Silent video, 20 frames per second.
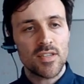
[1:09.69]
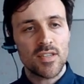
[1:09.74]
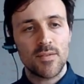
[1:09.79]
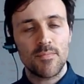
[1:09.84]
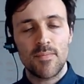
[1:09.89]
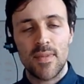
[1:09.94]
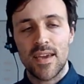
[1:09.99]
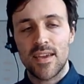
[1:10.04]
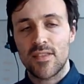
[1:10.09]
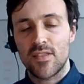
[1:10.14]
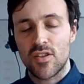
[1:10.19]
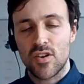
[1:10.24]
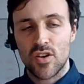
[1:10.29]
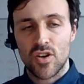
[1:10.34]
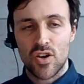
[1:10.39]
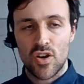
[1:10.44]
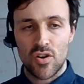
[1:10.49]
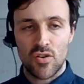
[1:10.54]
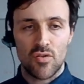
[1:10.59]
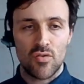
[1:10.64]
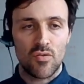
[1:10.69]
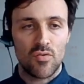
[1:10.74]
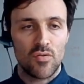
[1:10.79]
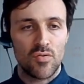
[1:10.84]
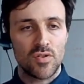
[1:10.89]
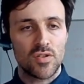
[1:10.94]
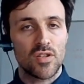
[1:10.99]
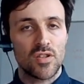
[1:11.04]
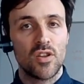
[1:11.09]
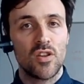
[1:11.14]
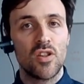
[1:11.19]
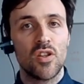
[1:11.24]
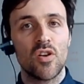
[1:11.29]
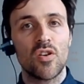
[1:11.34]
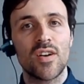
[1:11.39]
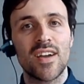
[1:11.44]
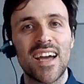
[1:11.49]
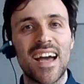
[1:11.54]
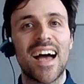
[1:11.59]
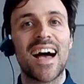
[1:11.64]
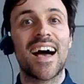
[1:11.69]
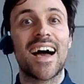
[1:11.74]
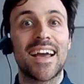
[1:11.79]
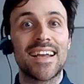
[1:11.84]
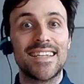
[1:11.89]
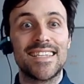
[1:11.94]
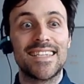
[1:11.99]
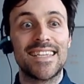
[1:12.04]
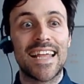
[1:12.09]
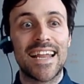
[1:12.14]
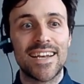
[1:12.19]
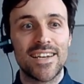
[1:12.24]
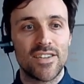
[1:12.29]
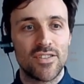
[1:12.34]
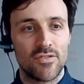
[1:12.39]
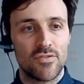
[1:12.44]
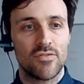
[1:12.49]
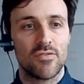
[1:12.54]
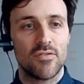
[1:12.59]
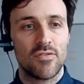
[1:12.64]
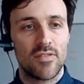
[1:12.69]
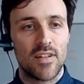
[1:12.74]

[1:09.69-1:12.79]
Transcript: to make the codes look identical.